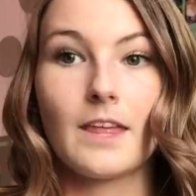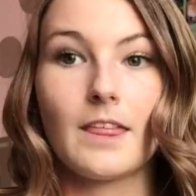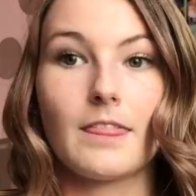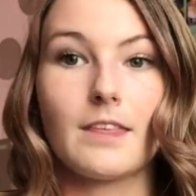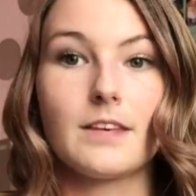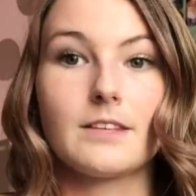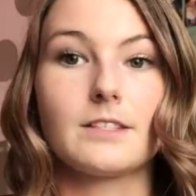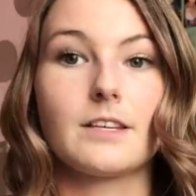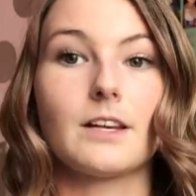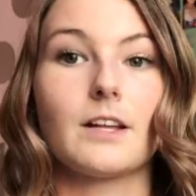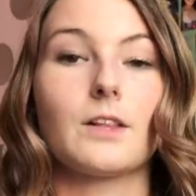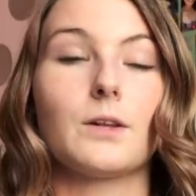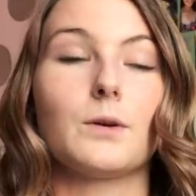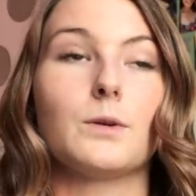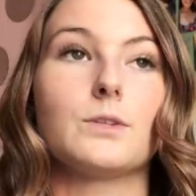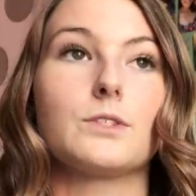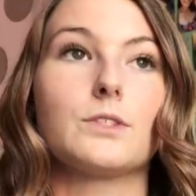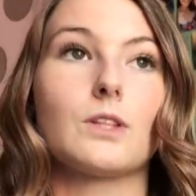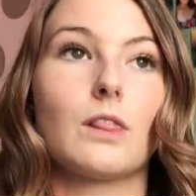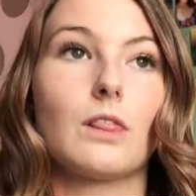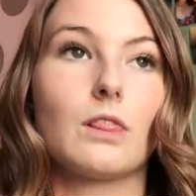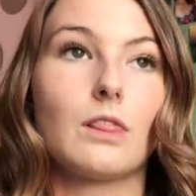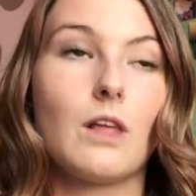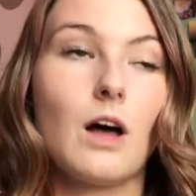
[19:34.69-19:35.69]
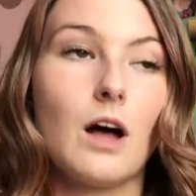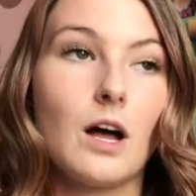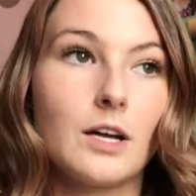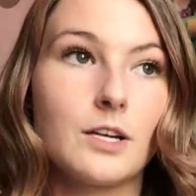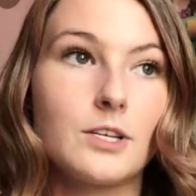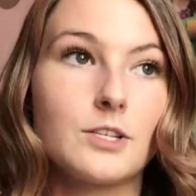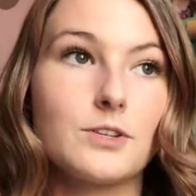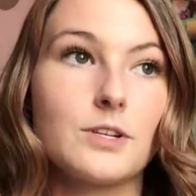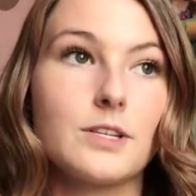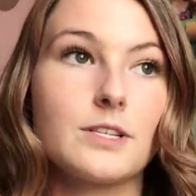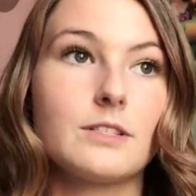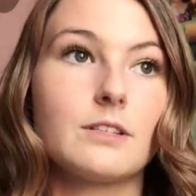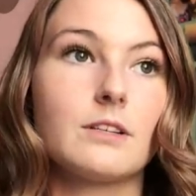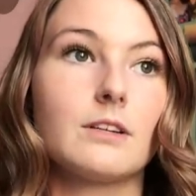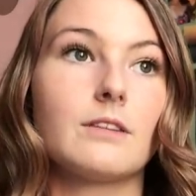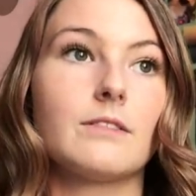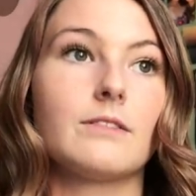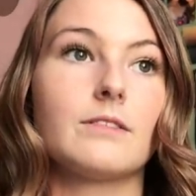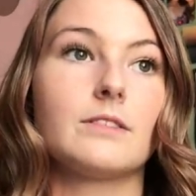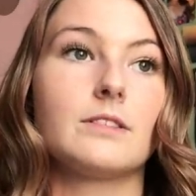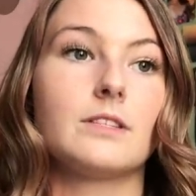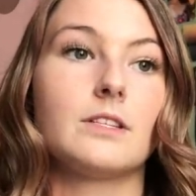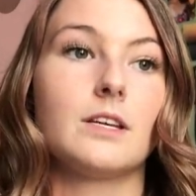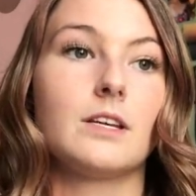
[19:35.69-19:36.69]
This includes laundry
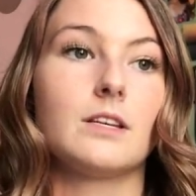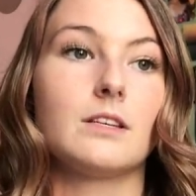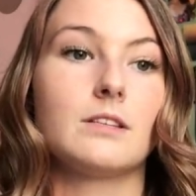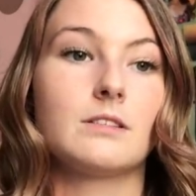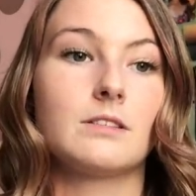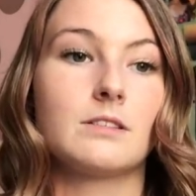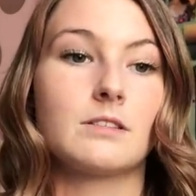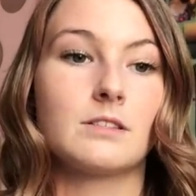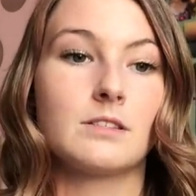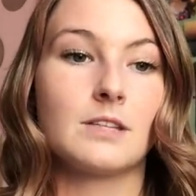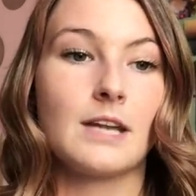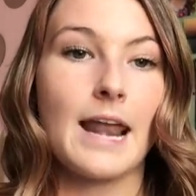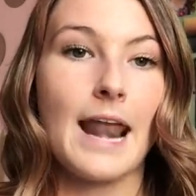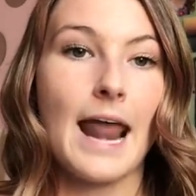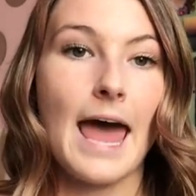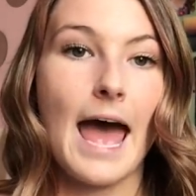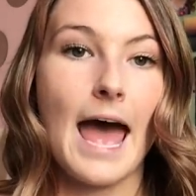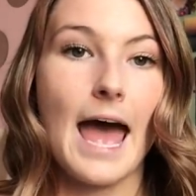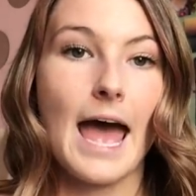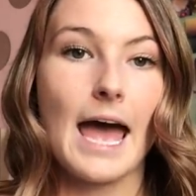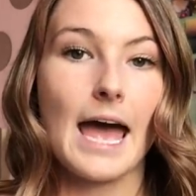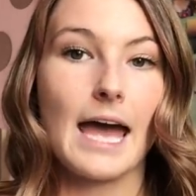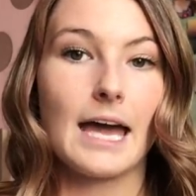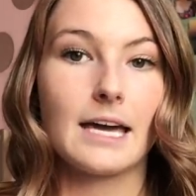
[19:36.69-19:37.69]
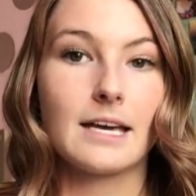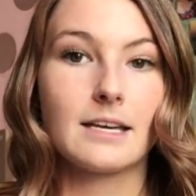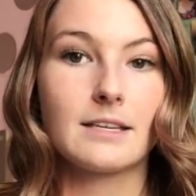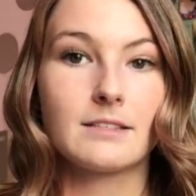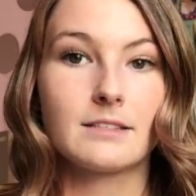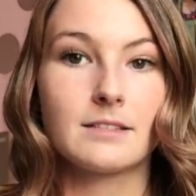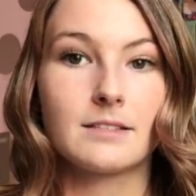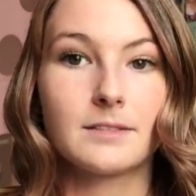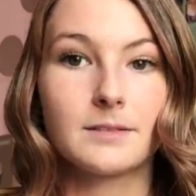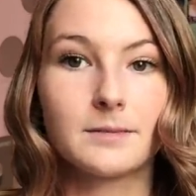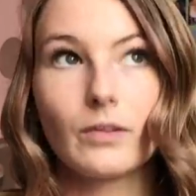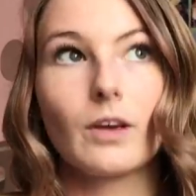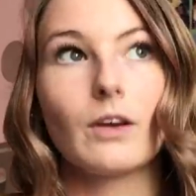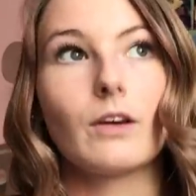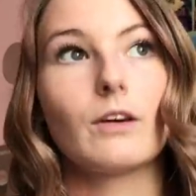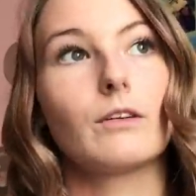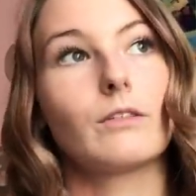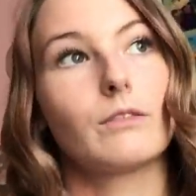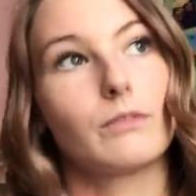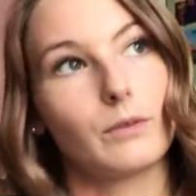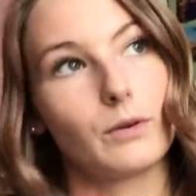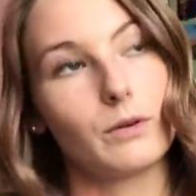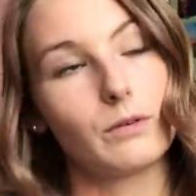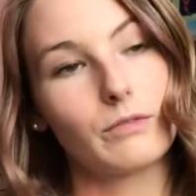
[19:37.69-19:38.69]
services, snacks,
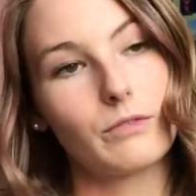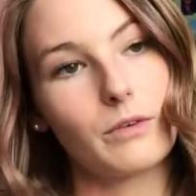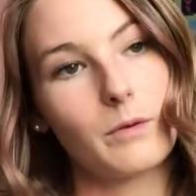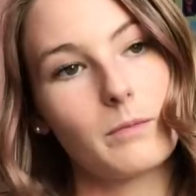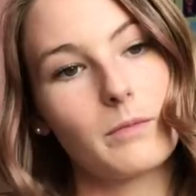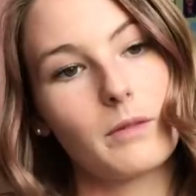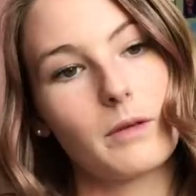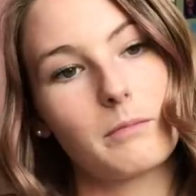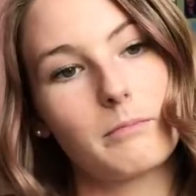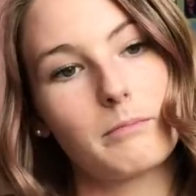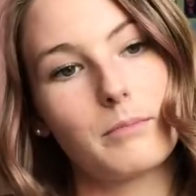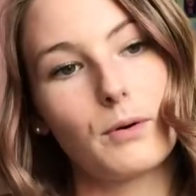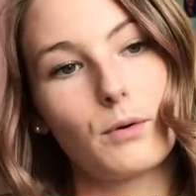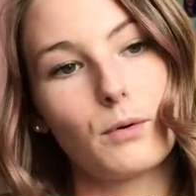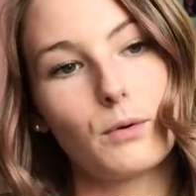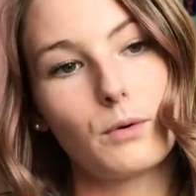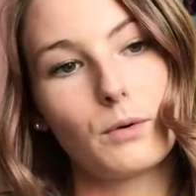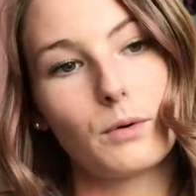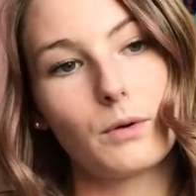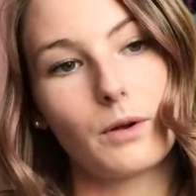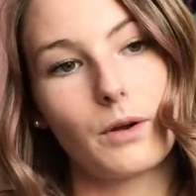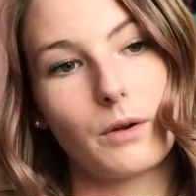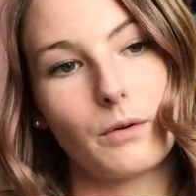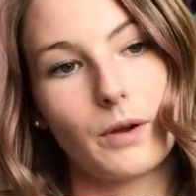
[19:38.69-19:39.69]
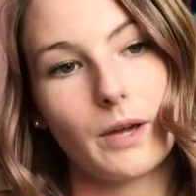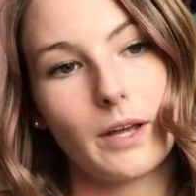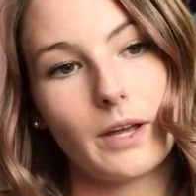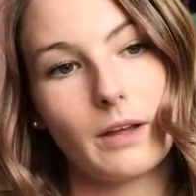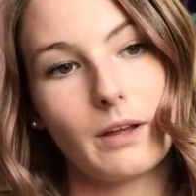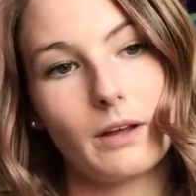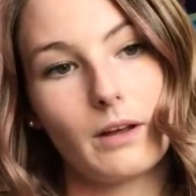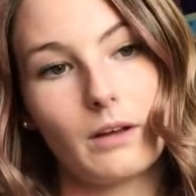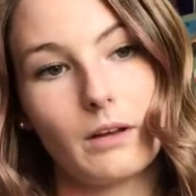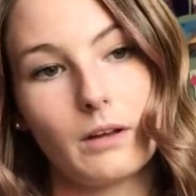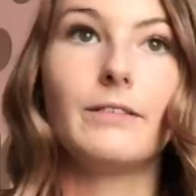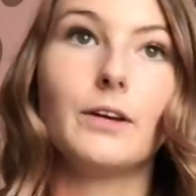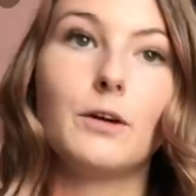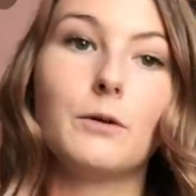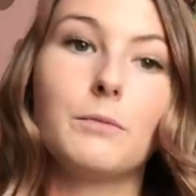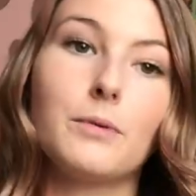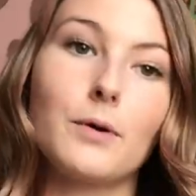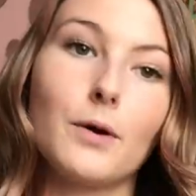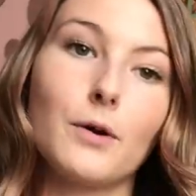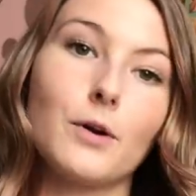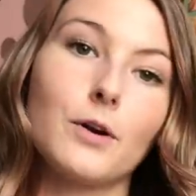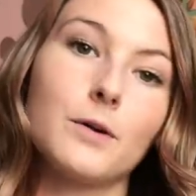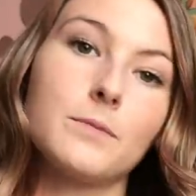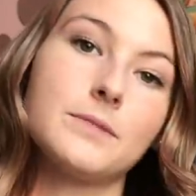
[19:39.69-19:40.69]
food from the pool, grill, field
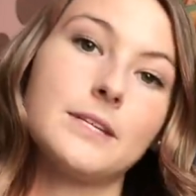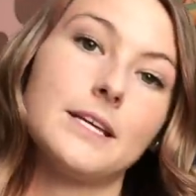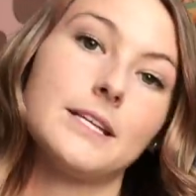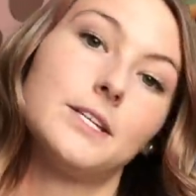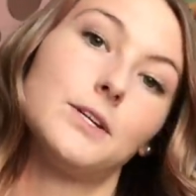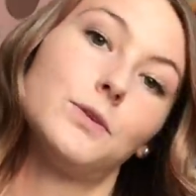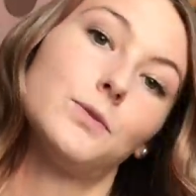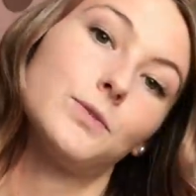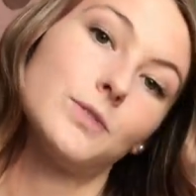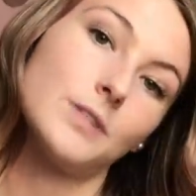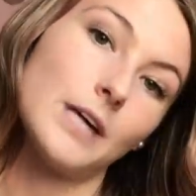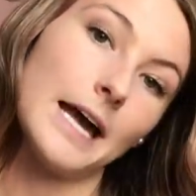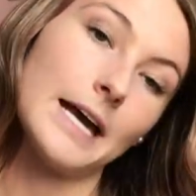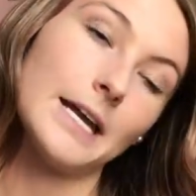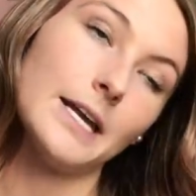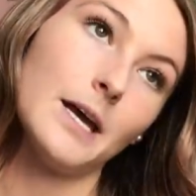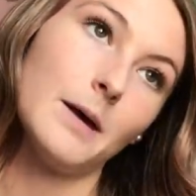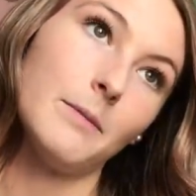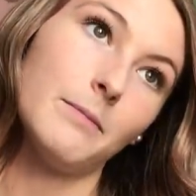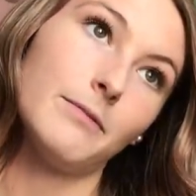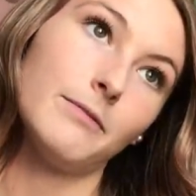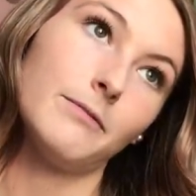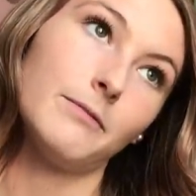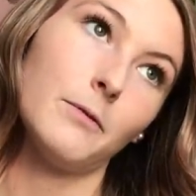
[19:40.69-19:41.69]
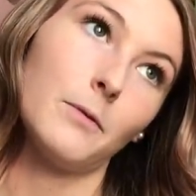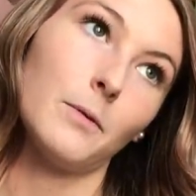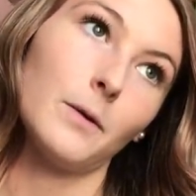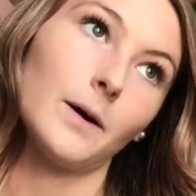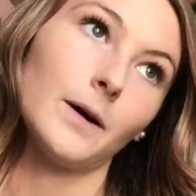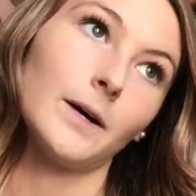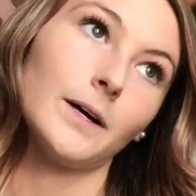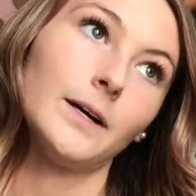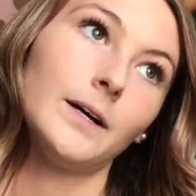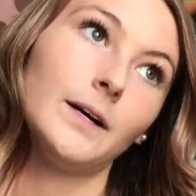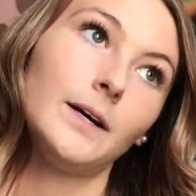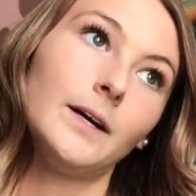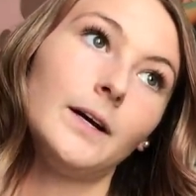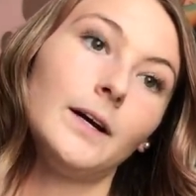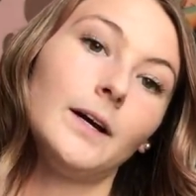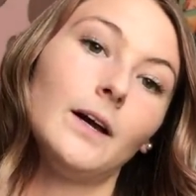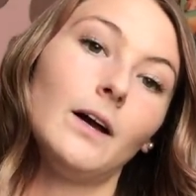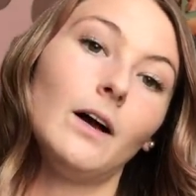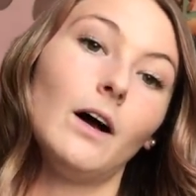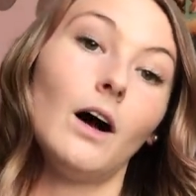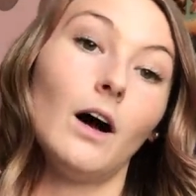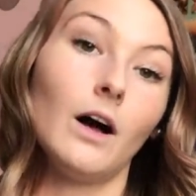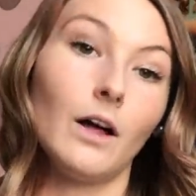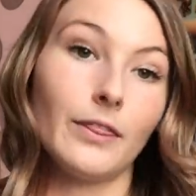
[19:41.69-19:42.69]
programs that you sign up for
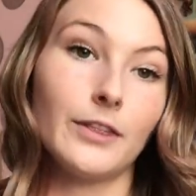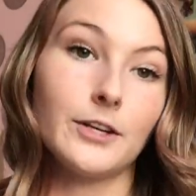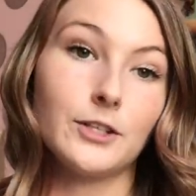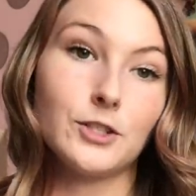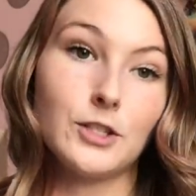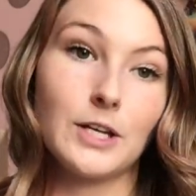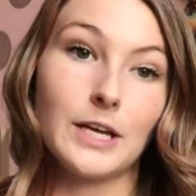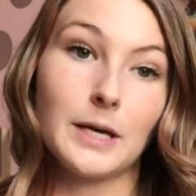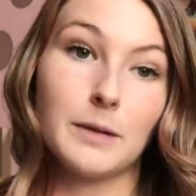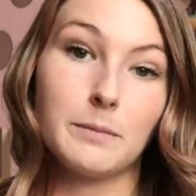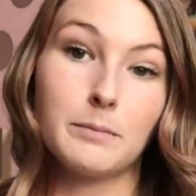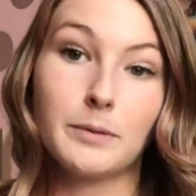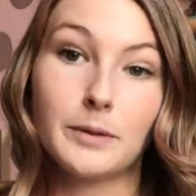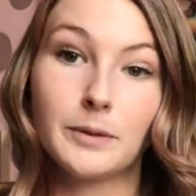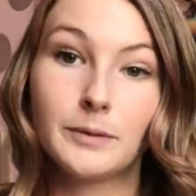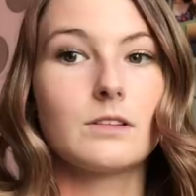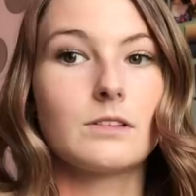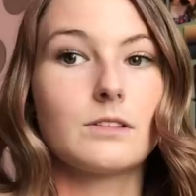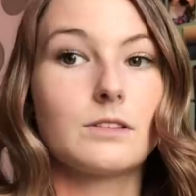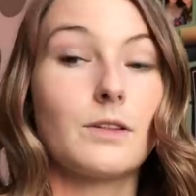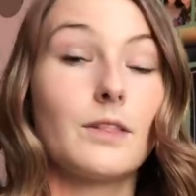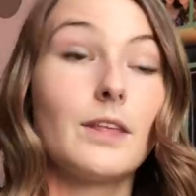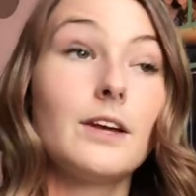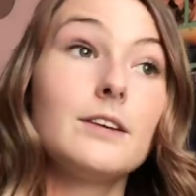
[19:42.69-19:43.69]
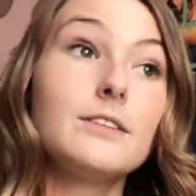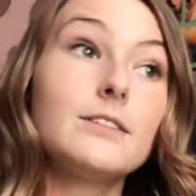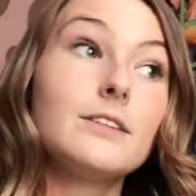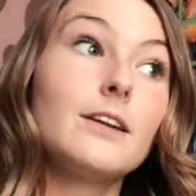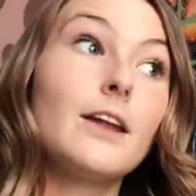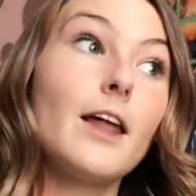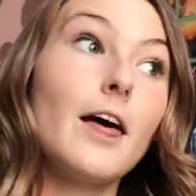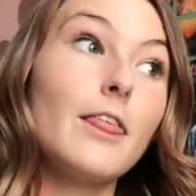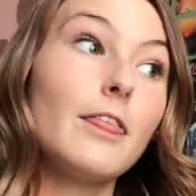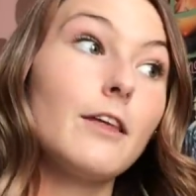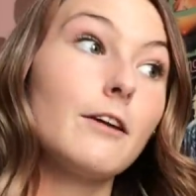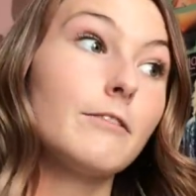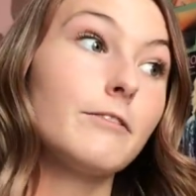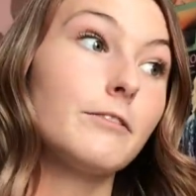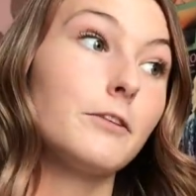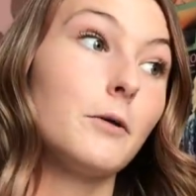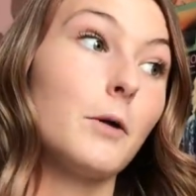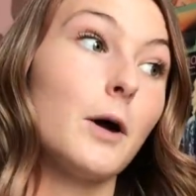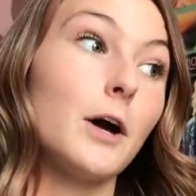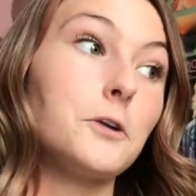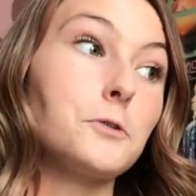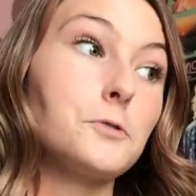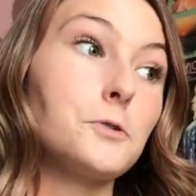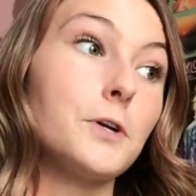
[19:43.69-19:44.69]
on the ship. So there's another few
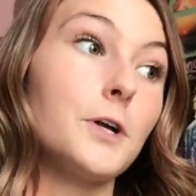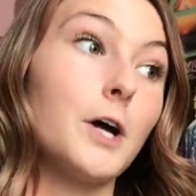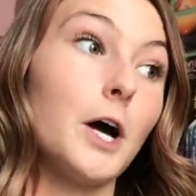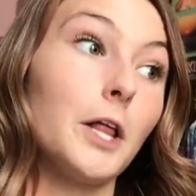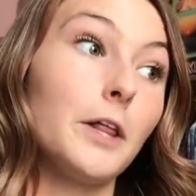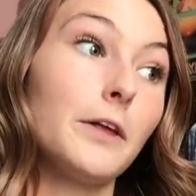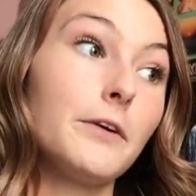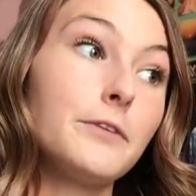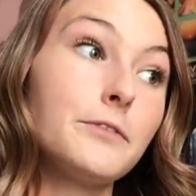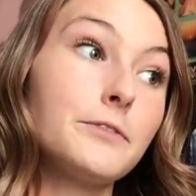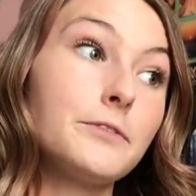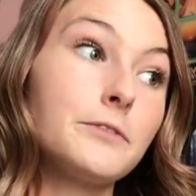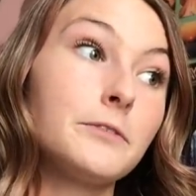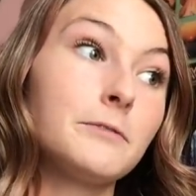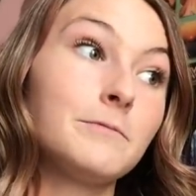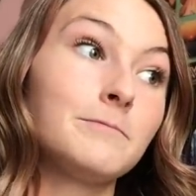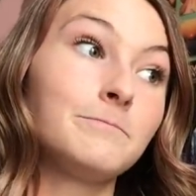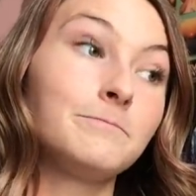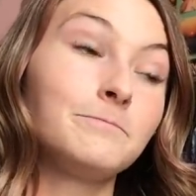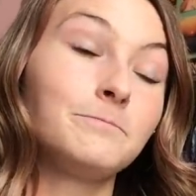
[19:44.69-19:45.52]
hundred dollars.